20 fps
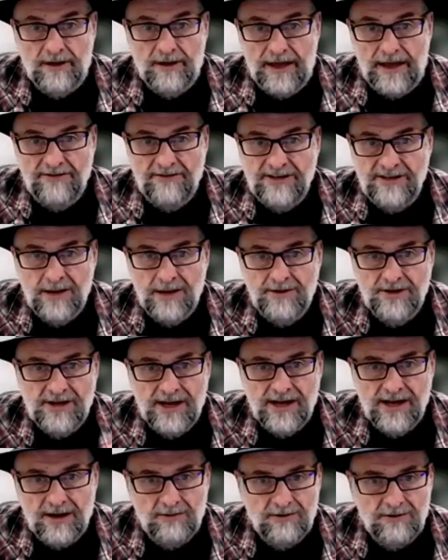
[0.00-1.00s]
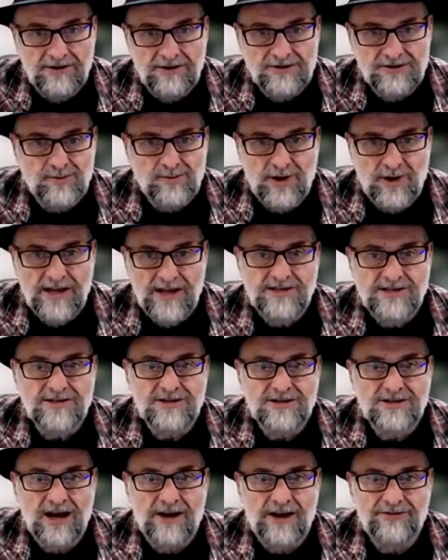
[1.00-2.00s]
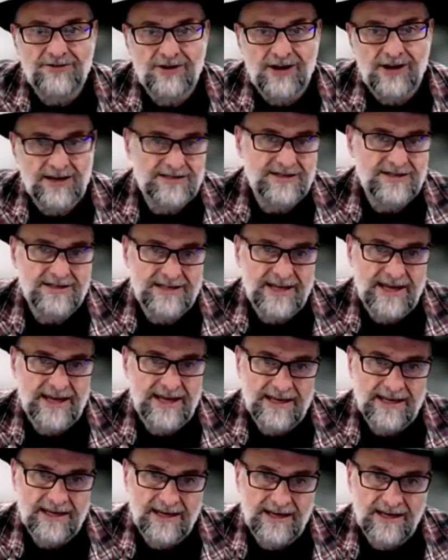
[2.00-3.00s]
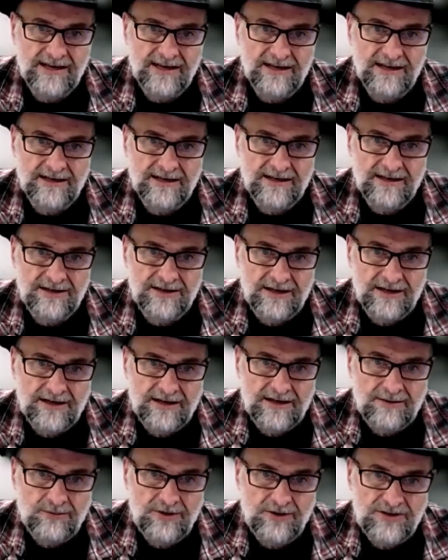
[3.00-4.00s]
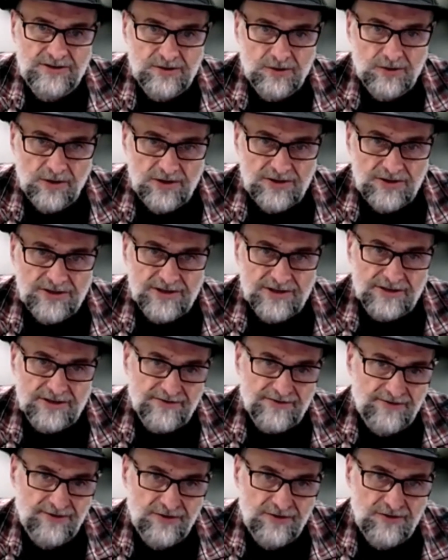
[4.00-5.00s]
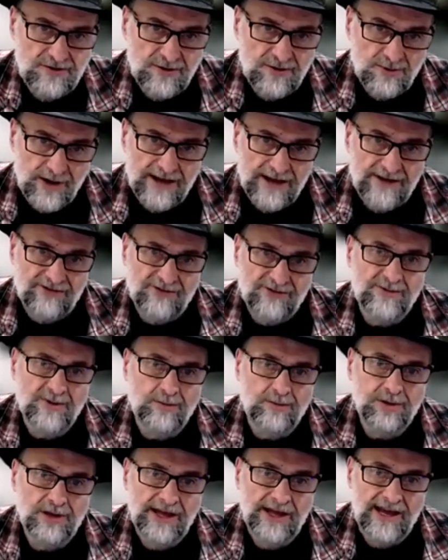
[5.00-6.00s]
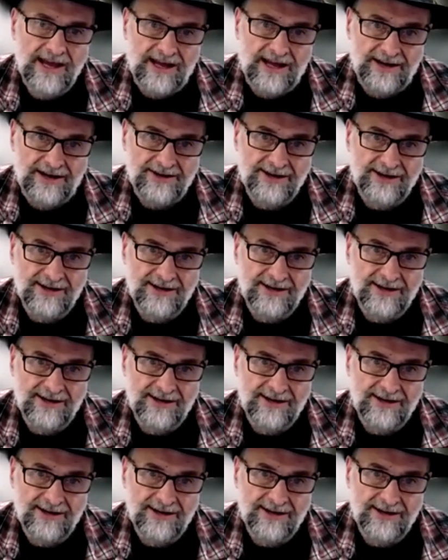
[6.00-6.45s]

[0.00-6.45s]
every time you cut one of those branches off, you're actually taking resources, food away from the plant.